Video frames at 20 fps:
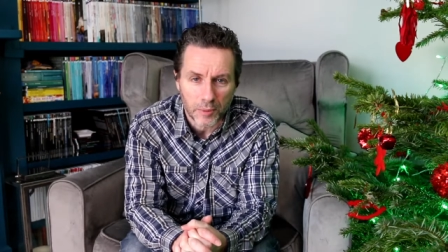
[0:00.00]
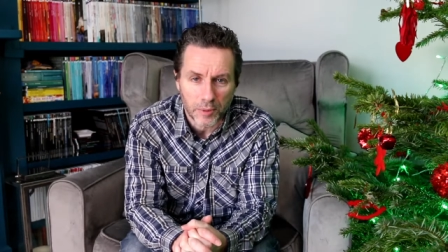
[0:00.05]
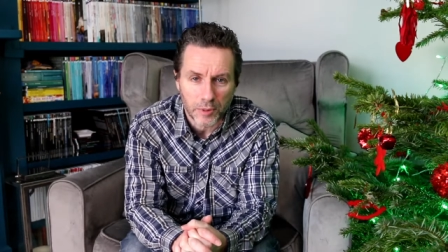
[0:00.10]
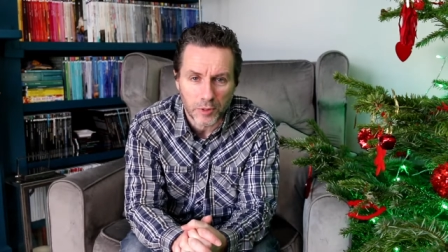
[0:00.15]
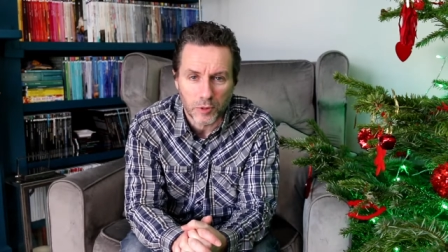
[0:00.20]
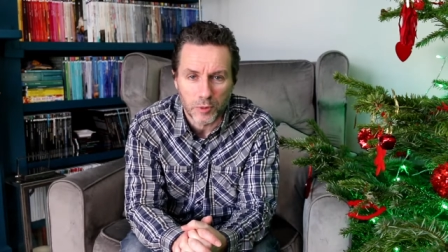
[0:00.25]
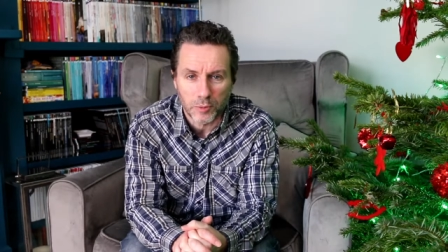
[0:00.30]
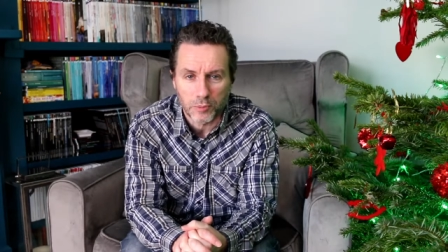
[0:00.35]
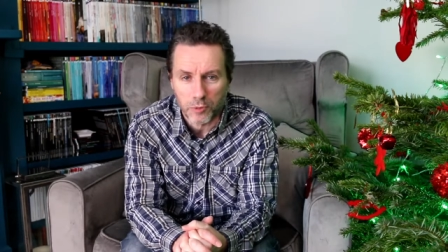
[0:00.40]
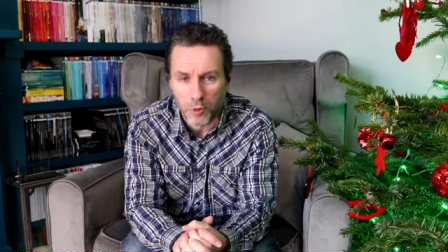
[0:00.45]

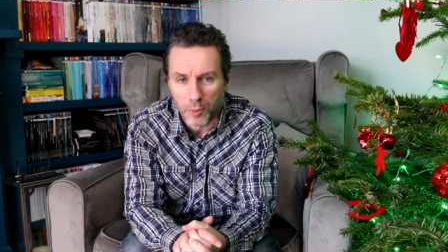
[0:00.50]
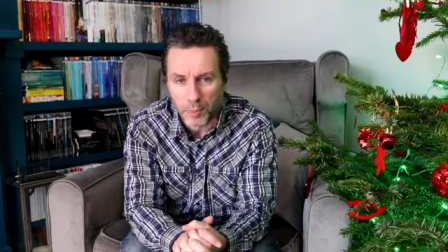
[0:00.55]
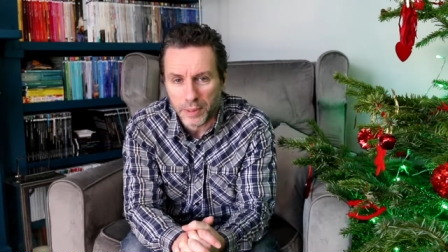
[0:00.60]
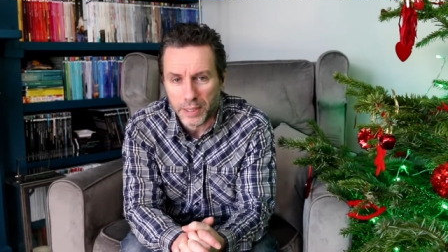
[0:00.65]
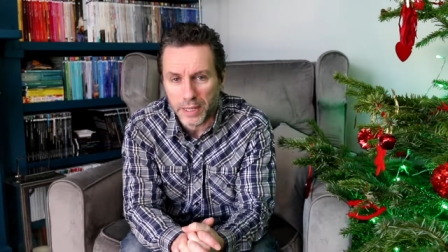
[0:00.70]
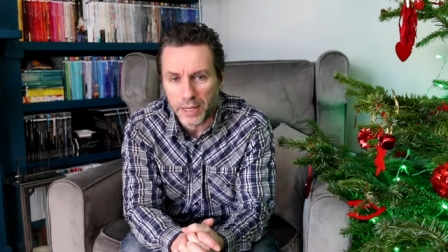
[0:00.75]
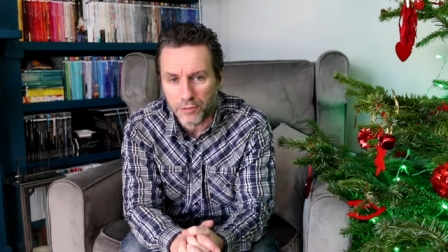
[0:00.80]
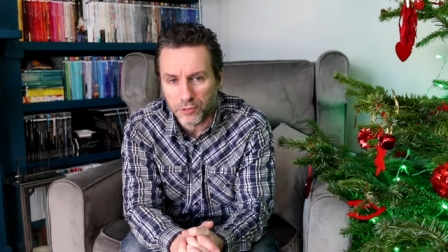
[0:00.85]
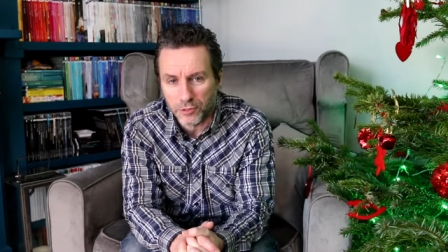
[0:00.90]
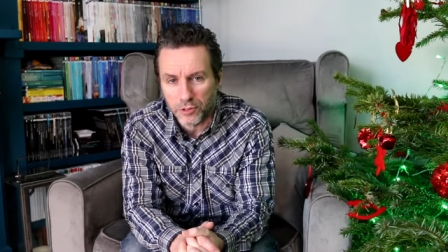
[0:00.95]
which we'll
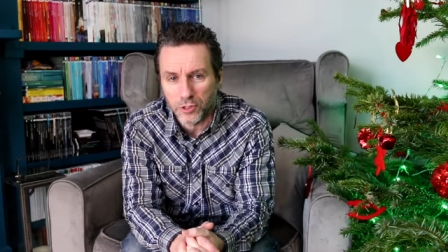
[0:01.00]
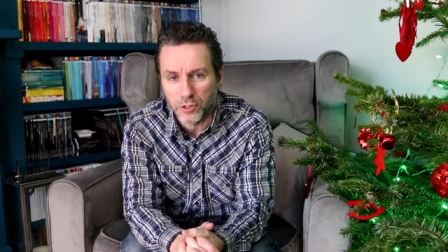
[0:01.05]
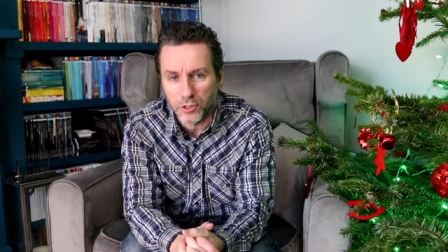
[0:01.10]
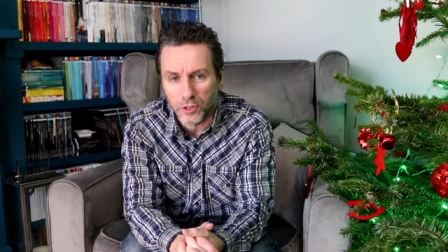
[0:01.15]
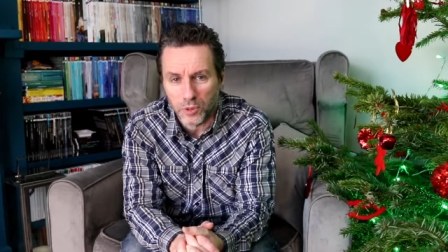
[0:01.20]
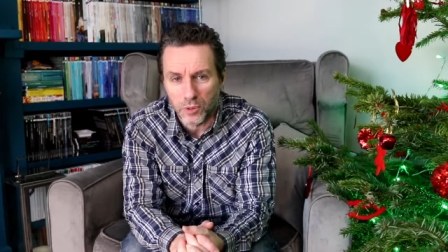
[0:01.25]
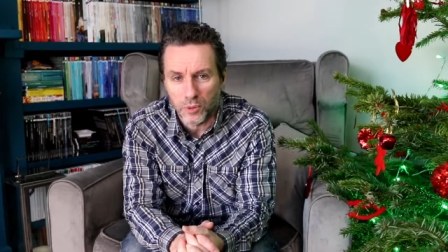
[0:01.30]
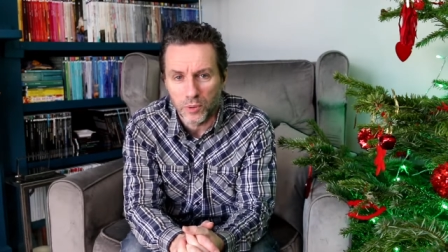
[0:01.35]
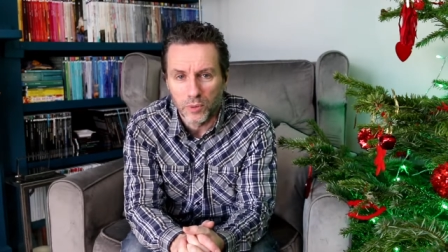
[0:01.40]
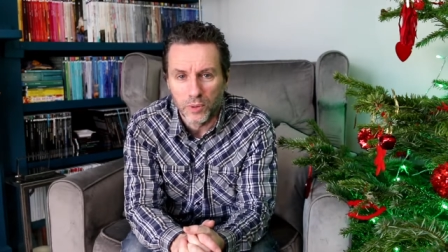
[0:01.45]
probably have to
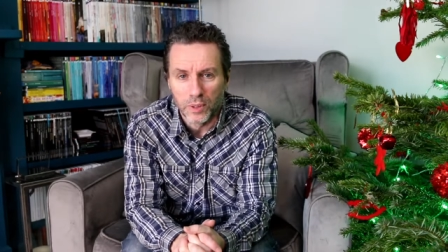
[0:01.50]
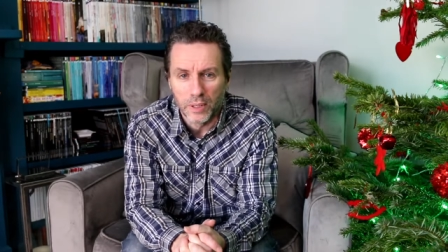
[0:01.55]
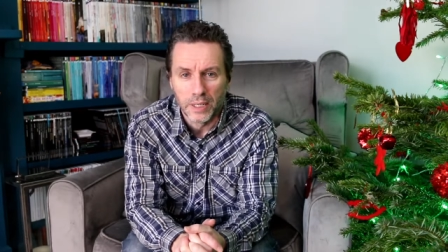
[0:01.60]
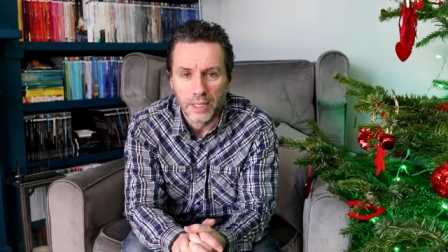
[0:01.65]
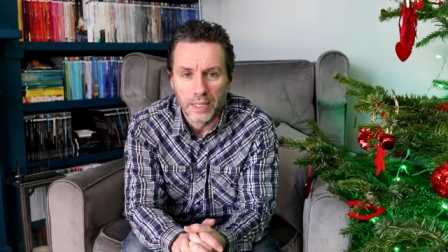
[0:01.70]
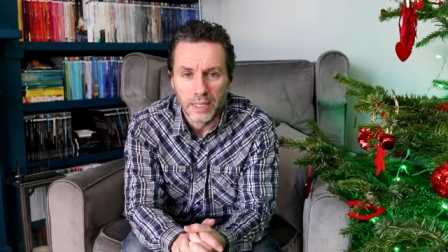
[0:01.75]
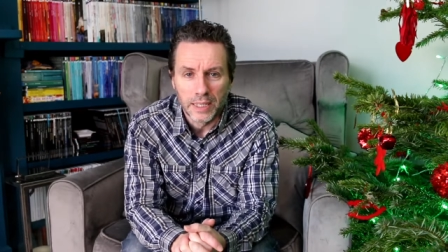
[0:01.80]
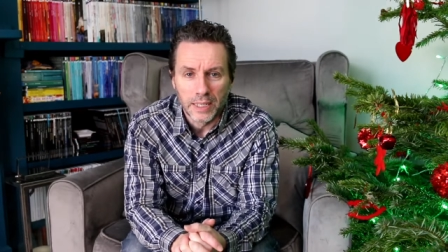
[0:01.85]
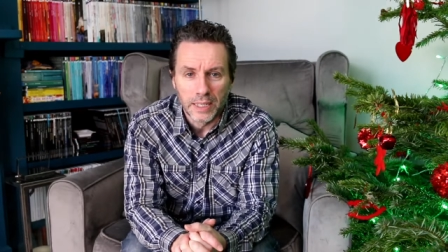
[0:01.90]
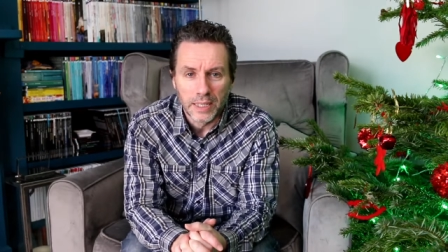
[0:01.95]
do.
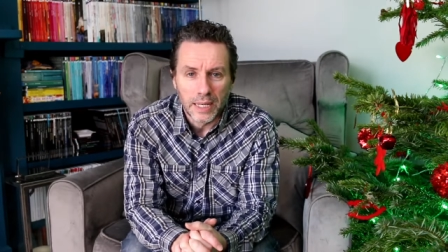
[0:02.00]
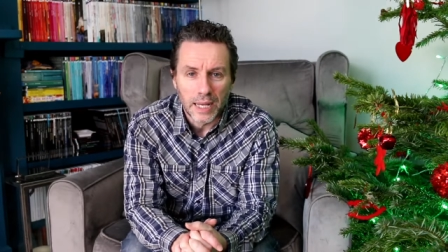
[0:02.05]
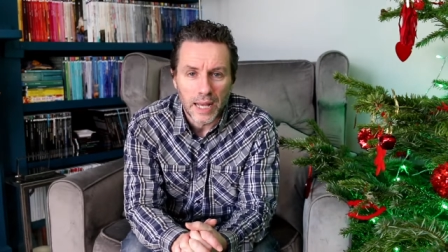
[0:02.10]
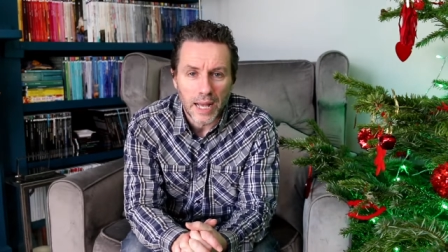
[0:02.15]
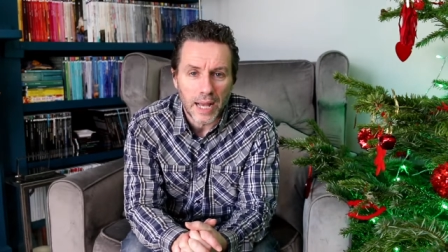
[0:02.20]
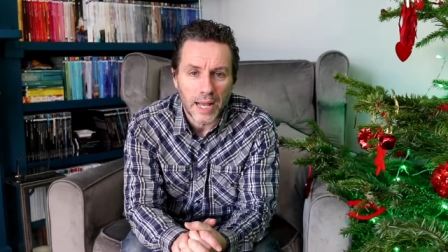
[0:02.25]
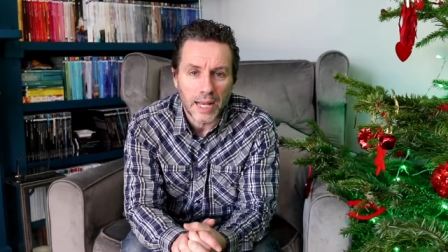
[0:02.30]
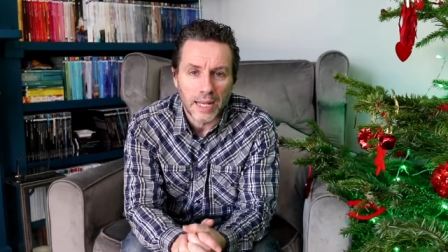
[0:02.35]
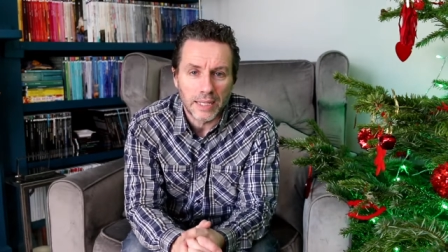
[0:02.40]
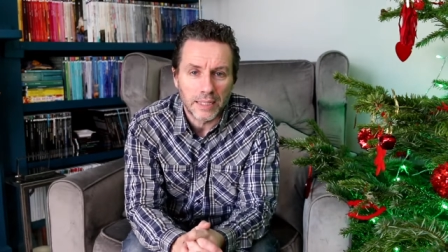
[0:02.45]

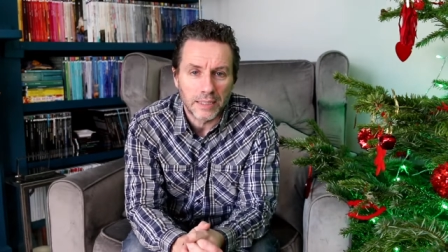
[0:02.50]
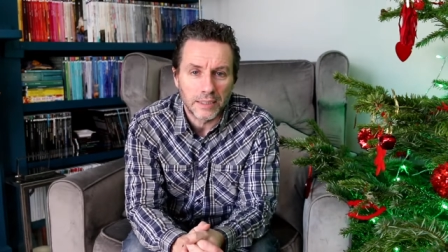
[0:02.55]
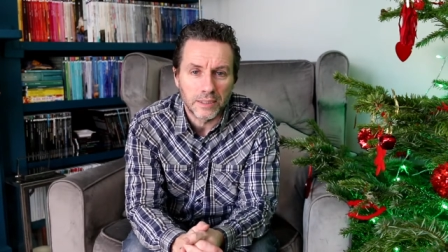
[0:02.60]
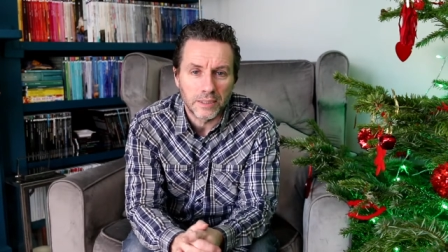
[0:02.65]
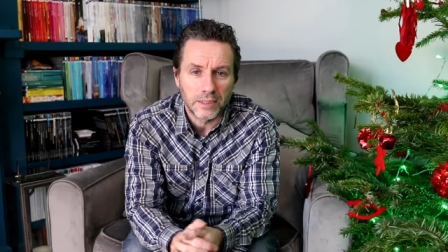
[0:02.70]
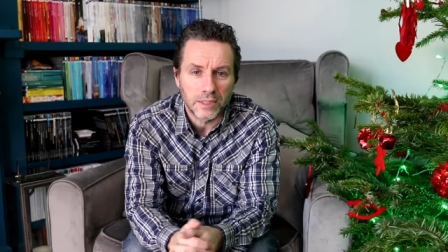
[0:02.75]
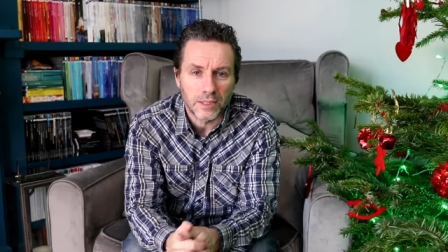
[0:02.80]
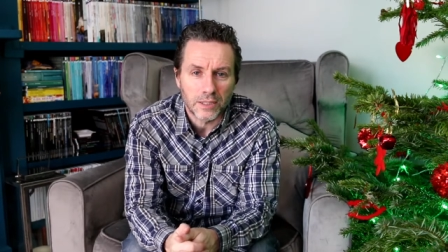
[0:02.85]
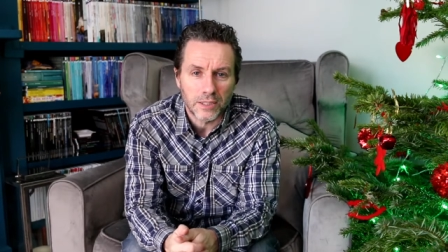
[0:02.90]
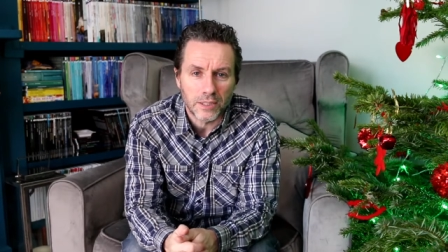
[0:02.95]

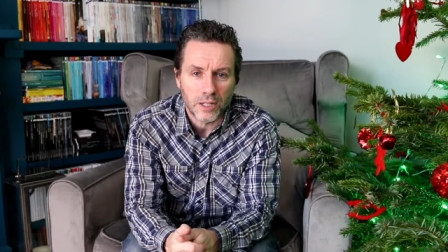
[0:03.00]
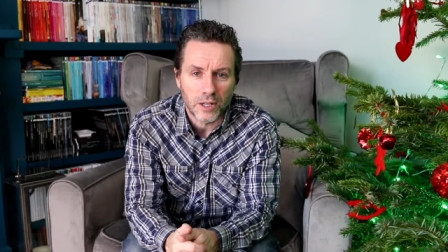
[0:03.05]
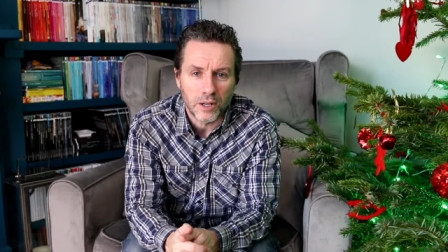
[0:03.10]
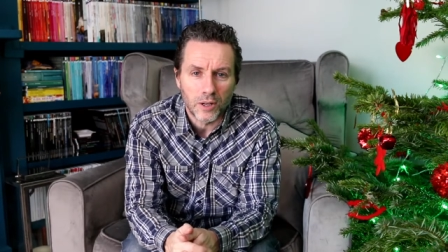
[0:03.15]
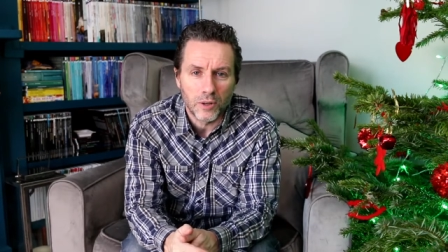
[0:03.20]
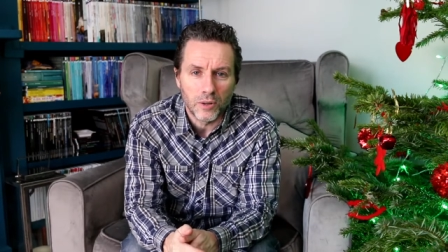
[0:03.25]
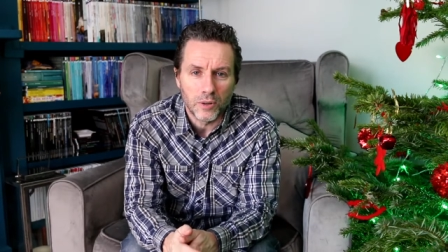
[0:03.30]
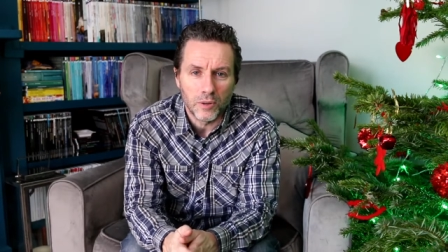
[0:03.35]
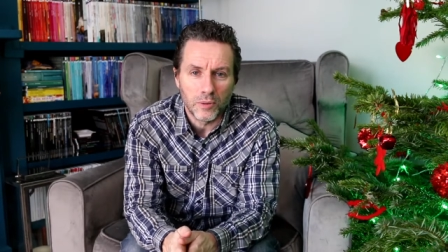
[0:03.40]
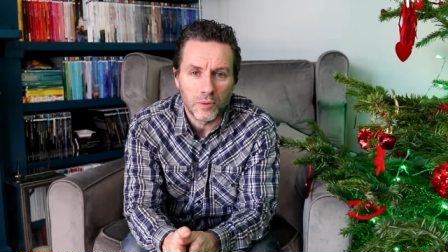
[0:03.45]
And
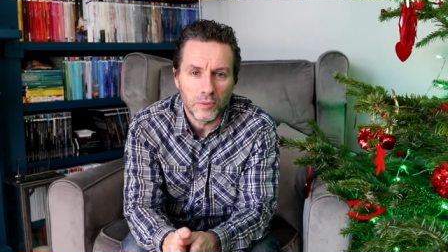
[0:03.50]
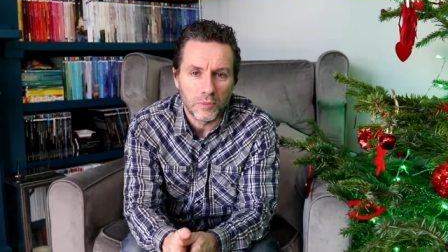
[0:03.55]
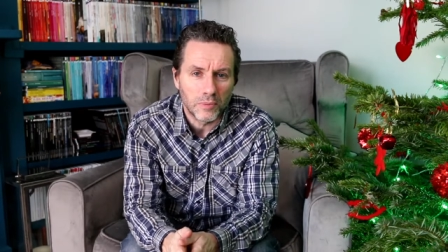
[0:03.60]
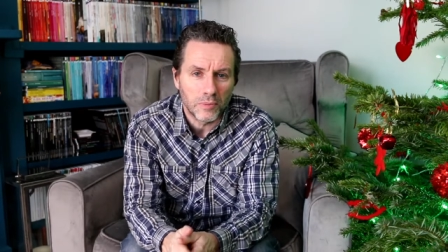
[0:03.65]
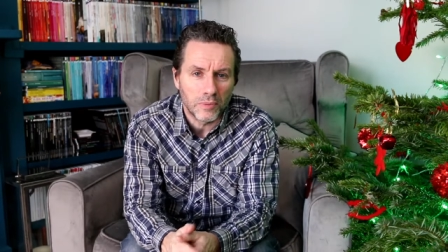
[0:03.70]
so